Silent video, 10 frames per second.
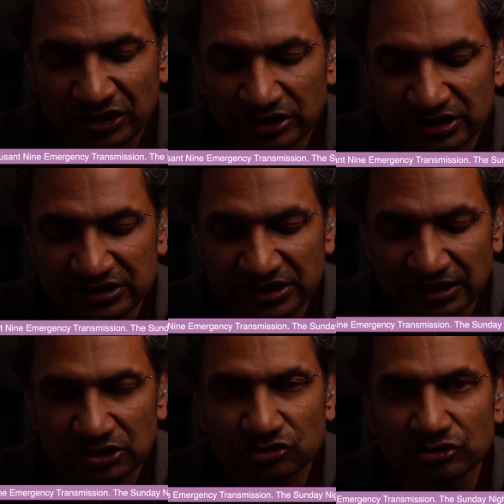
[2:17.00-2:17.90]
The
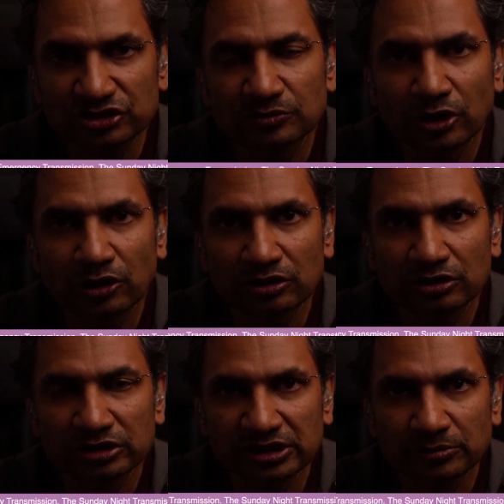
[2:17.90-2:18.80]
Ghazali Trust bought
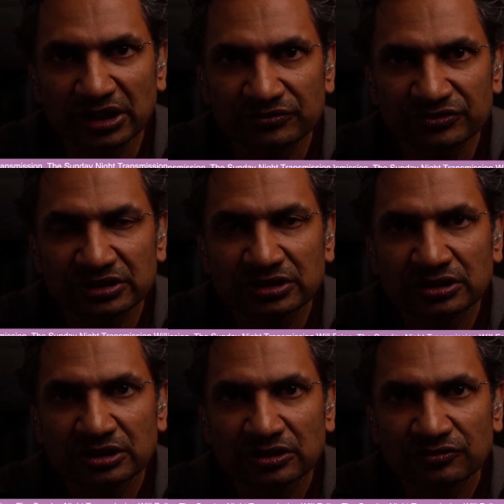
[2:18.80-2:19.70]
Glodic baths
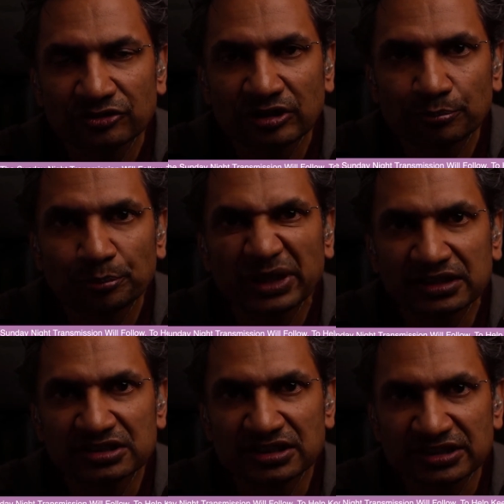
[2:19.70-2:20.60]
for a
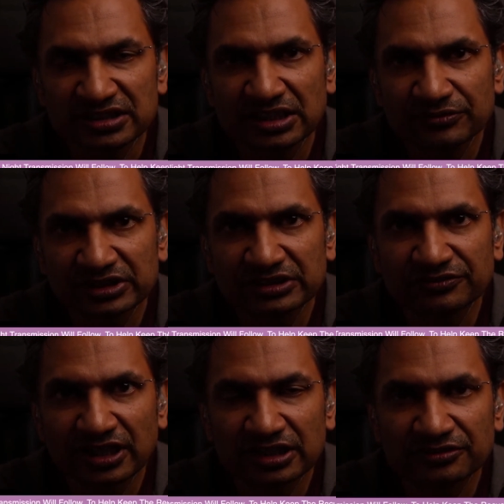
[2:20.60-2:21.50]
measly
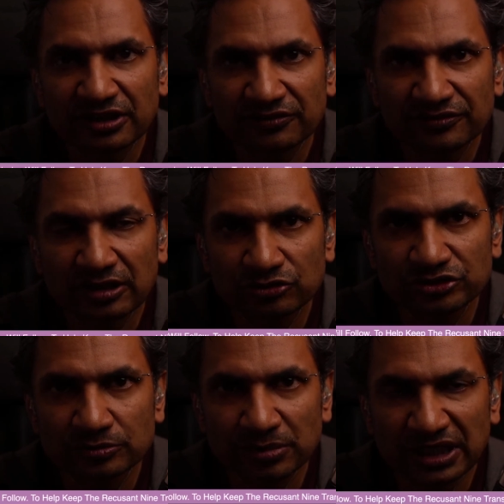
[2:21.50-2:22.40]

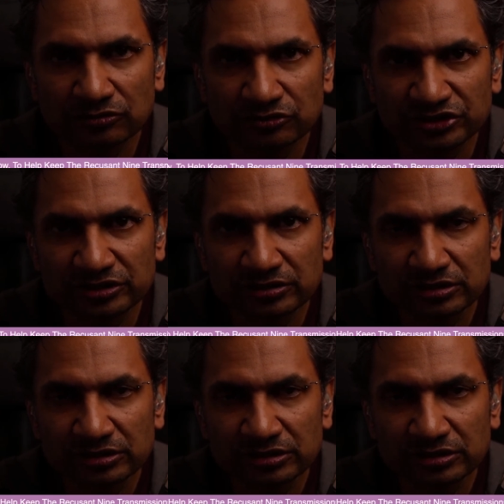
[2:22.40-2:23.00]
£75,000.